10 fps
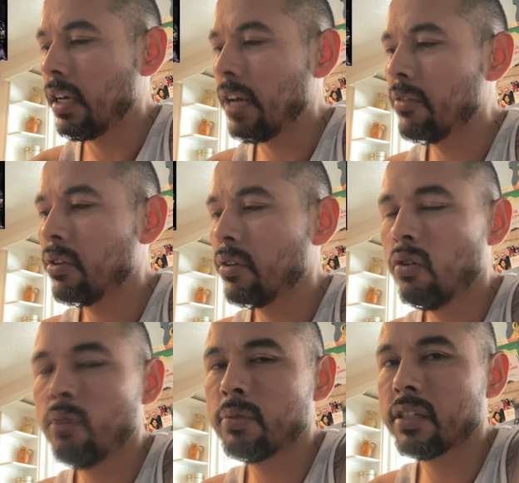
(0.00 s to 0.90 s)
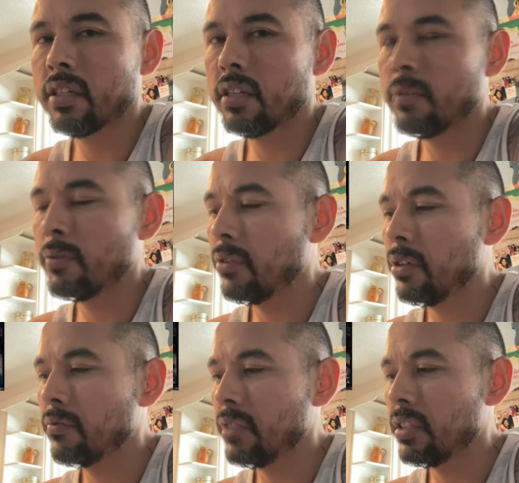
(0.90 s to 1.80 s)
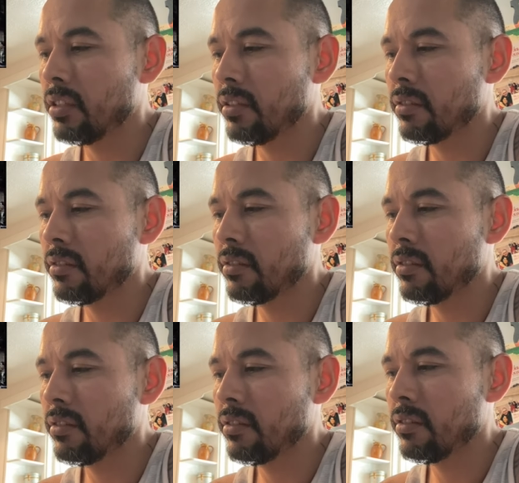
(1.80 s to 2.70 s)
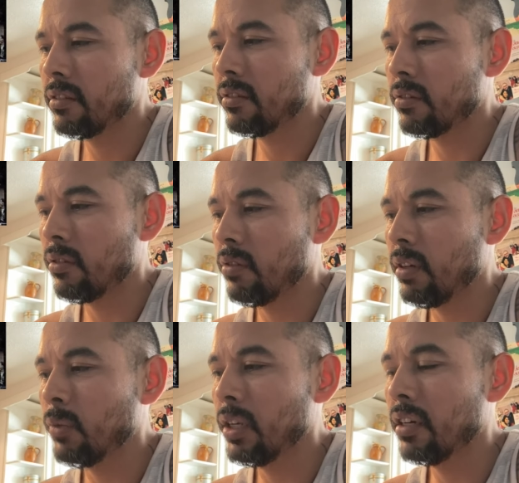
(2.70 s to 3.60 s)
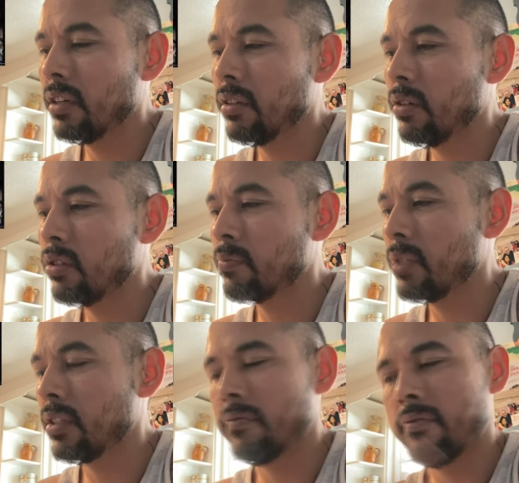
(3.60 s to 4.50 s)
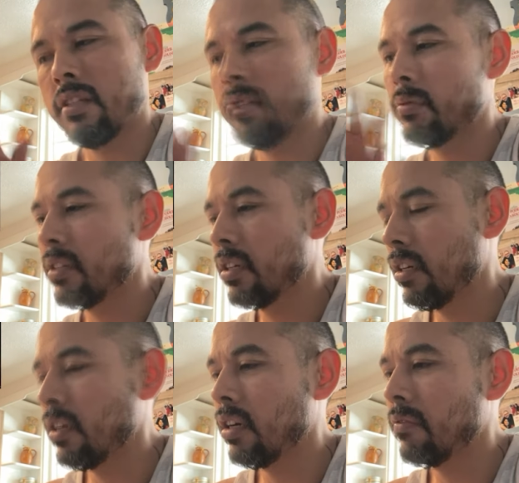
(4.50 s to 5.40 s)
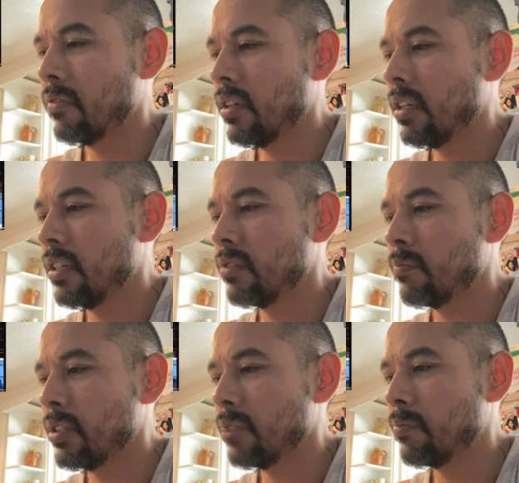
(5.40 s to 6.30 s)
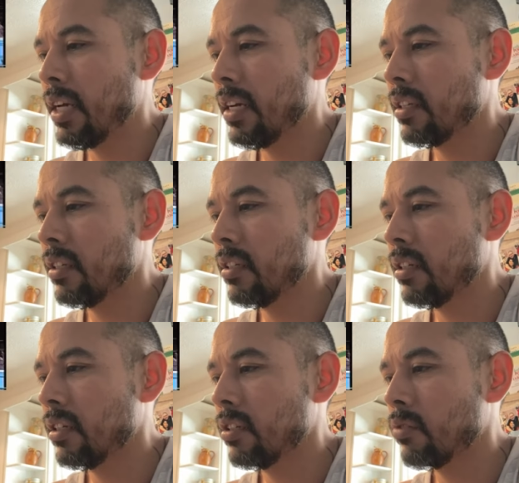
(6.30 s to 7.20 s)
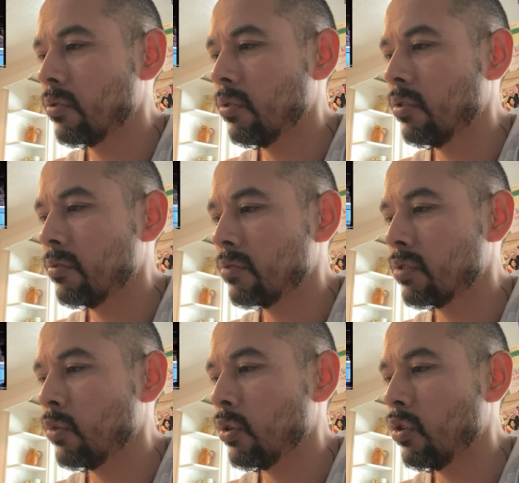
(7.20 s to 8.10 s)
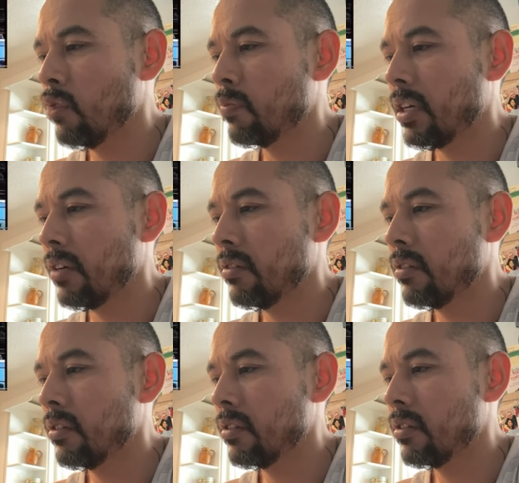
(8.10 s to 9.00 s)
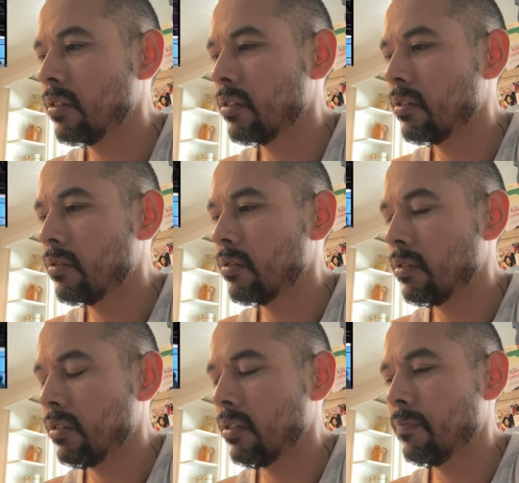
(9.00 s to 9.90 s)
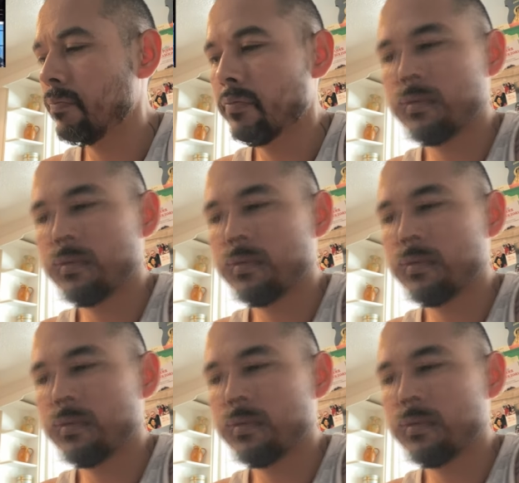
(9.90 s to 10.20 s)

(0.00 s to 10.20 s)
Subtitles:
After the hope is going to come the false finishes. So I'm waiting on those, but there was the cutoff. He's back in control. Some more hope now. Yep.